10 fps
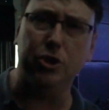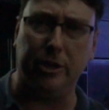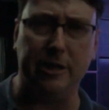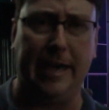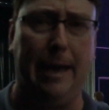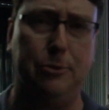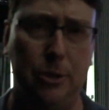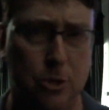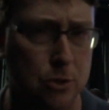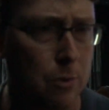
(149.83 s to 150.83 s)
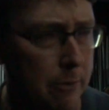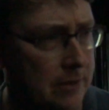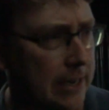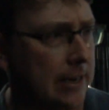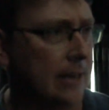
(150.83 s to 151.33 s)
doing the capture, which is what we've
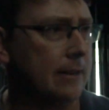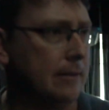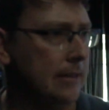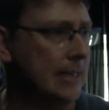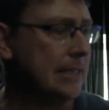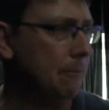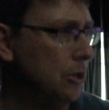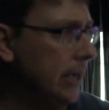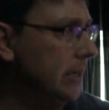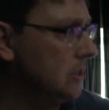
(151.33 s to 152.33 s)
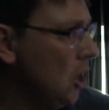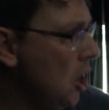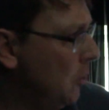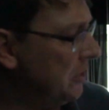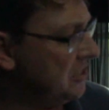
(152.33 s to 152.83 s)
done in the last couple of years,
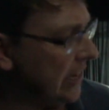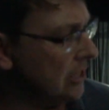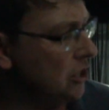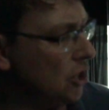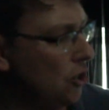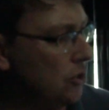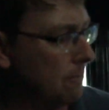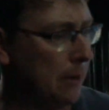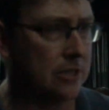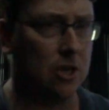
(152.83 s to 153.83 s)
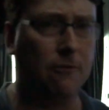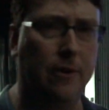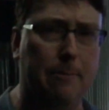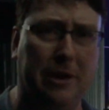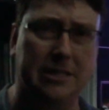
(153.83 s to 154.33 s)
we decided to use a bit of software by